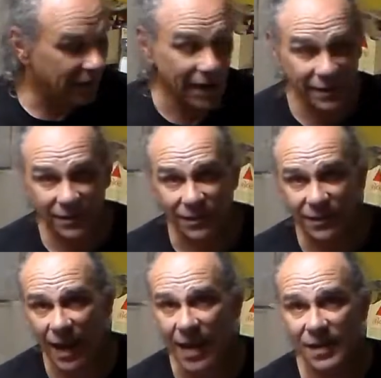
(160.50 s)
days
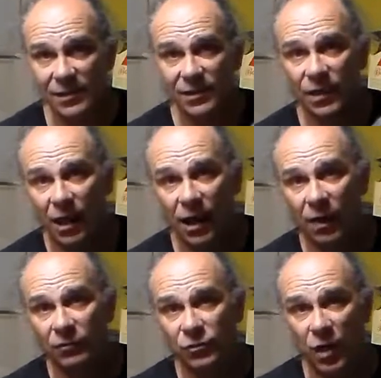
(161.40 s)
and days
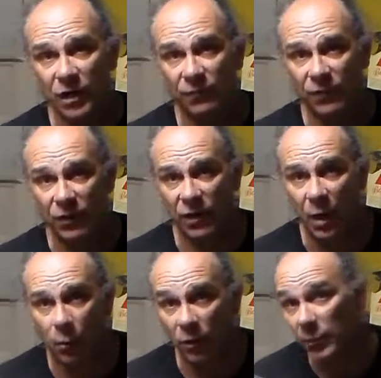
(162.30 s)
of trying to figure
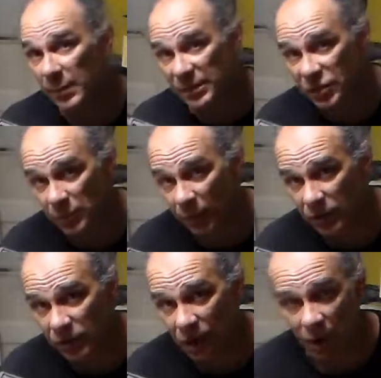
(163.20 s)
out where the pieces
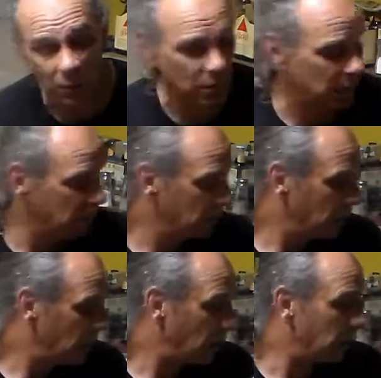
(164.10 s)
parts go.
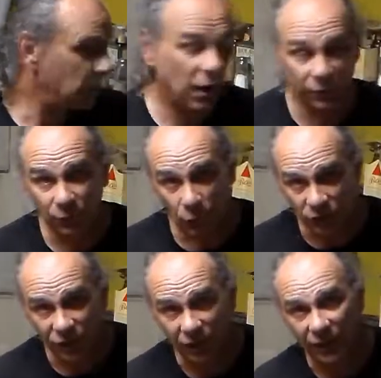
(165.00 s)

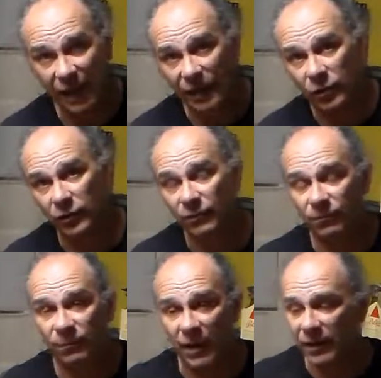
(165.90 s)
Unfortunately, I couldn't
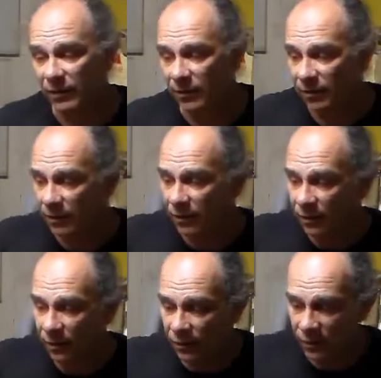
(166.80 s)
fit,
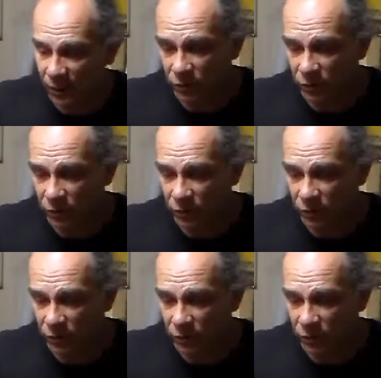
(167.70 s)
you